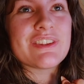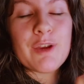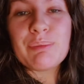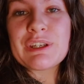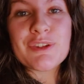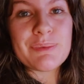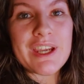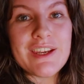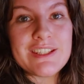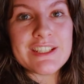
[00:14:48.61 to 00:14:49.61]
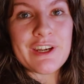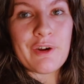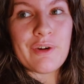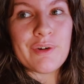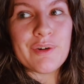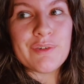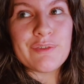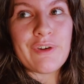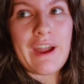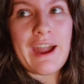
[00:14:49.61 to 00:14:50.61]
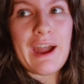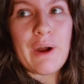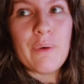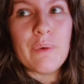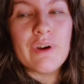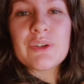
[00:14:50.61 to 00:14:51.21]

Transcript: it brings up the idea of how